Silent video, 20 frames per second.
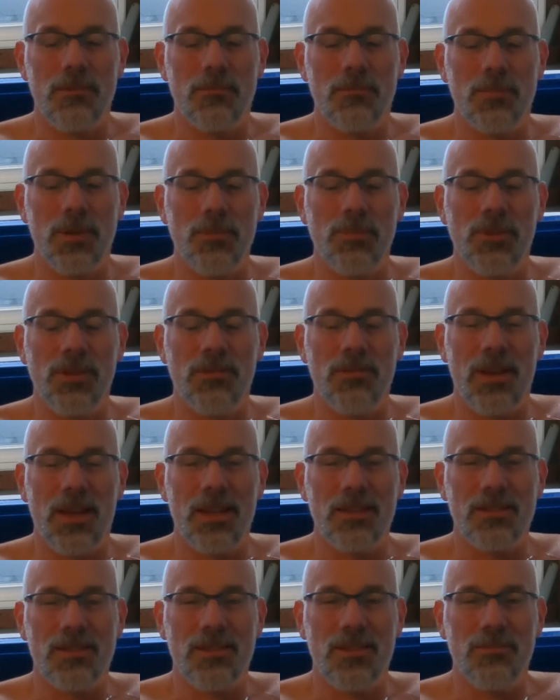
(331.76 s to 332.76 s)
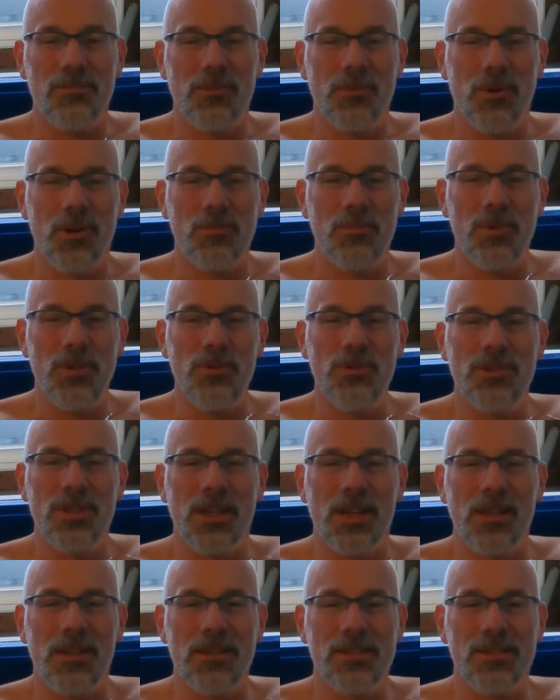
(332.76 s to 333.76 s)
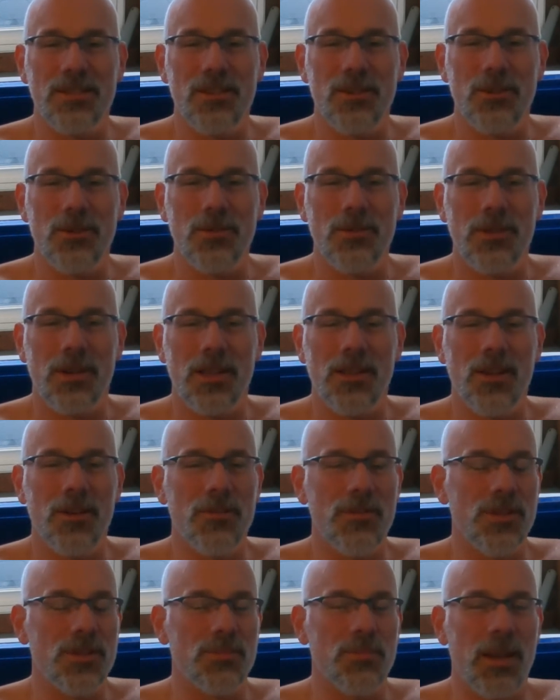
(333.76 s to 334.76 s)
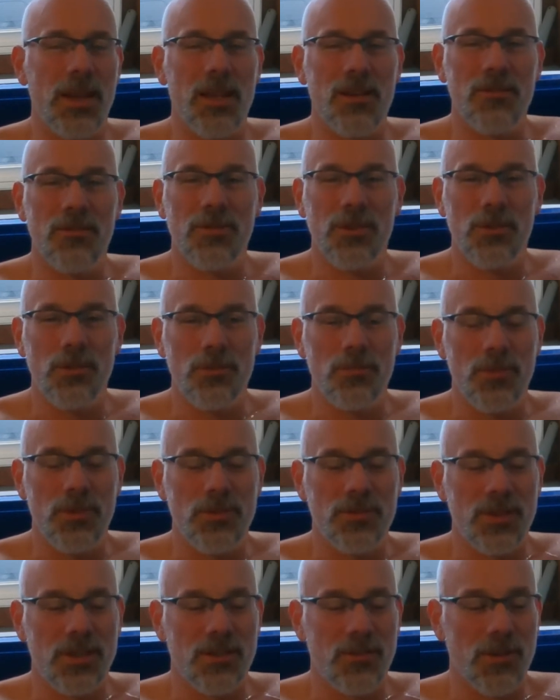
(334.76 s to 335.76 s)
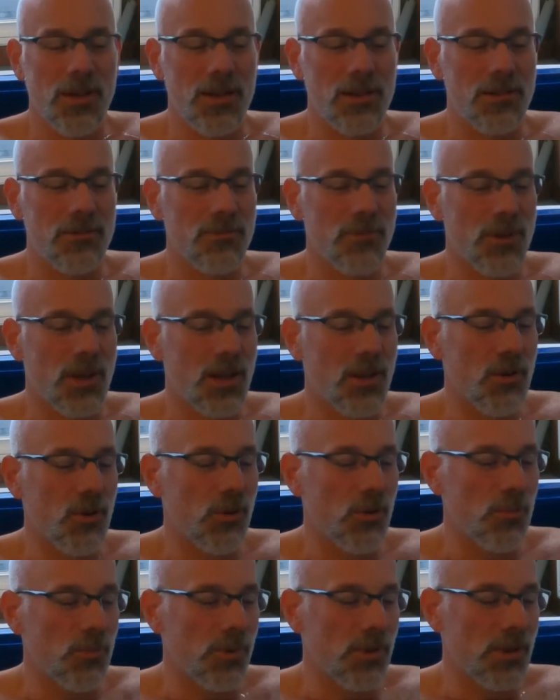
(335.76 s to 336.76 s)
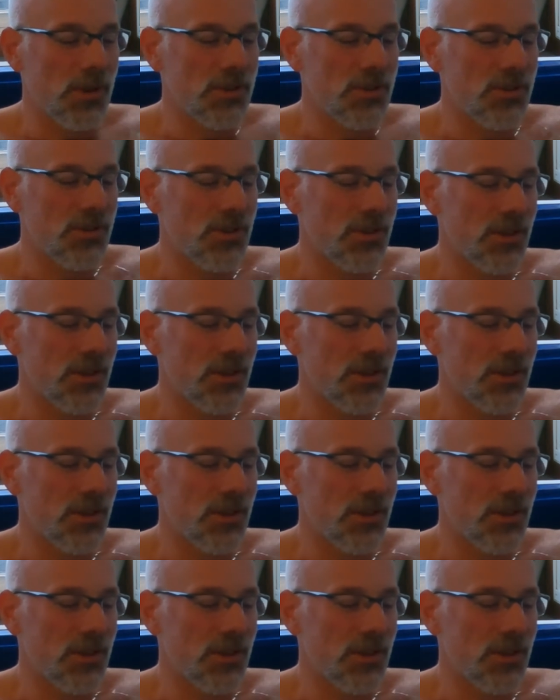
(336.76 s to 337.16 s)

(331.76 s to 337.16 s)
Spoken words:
people have asked what music I listen to. I love this pan flute music when I cold plunge.